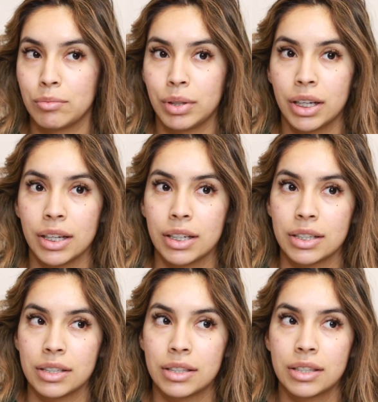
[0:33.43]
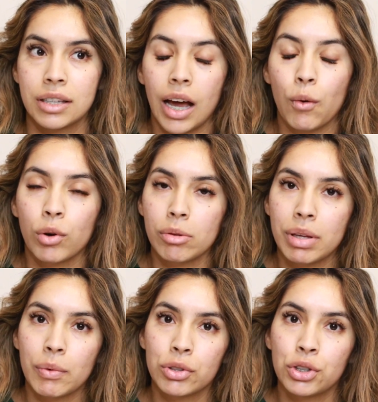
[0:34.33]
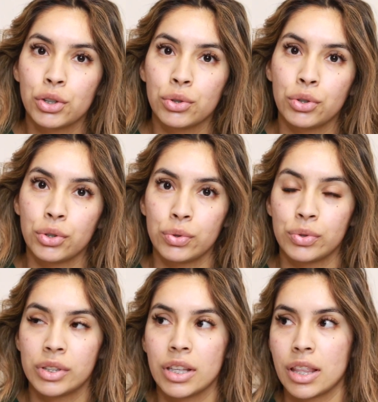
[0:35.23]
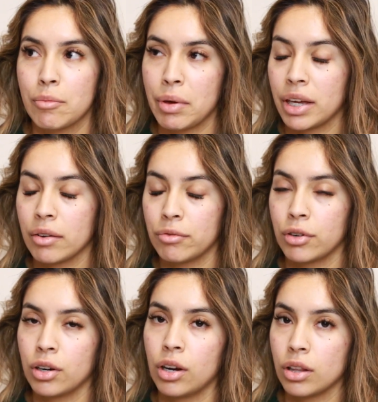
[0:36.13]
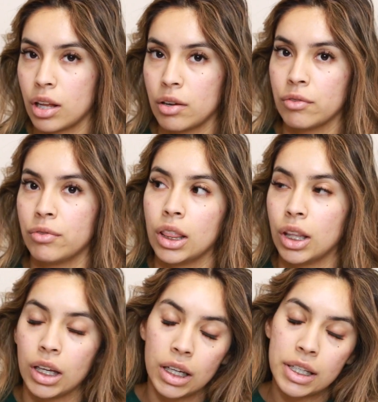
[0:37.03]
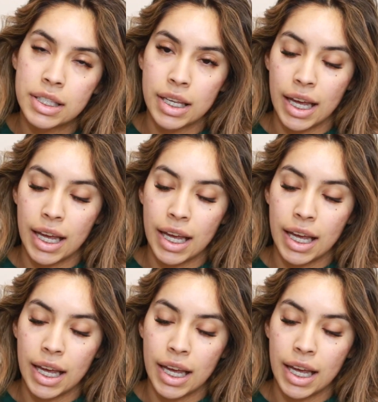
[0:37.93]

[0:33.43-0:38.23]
because I want to be able to use the makeup for a lot of looks,